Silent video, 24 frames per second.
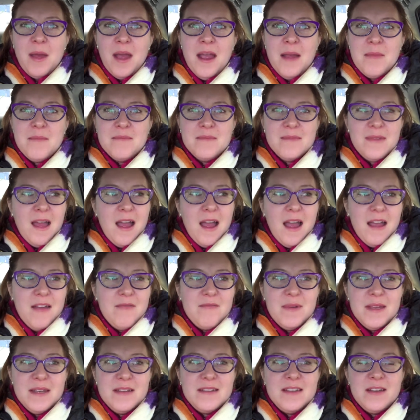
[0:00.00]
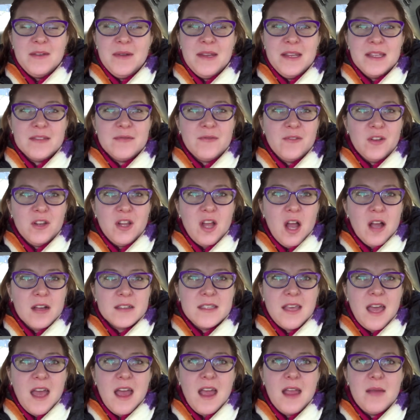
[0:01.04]
I've been doing this for a long
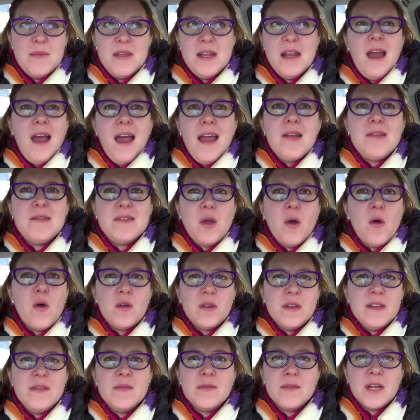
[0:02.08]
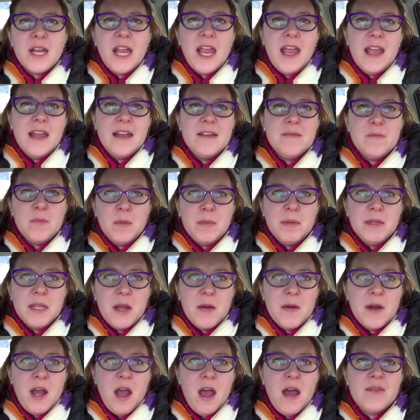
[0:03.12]
time, and I totally forget, and will
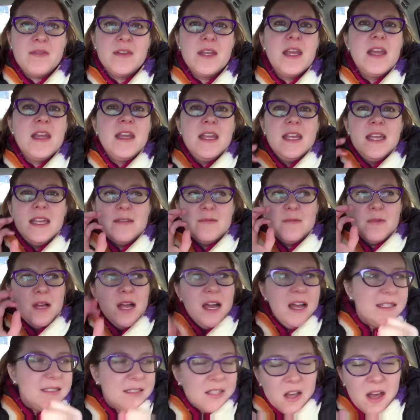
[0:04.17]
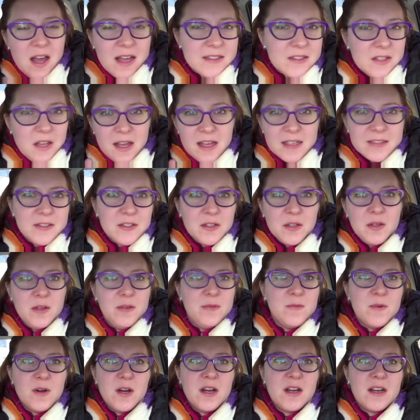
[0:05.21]
blow it off and will hustle
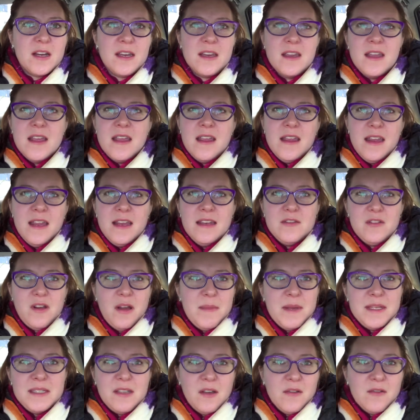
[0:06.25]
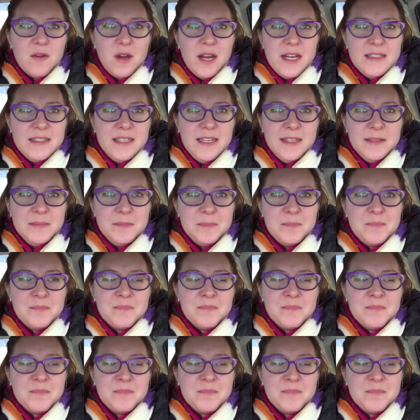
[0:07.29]
and work and drive myself crazy.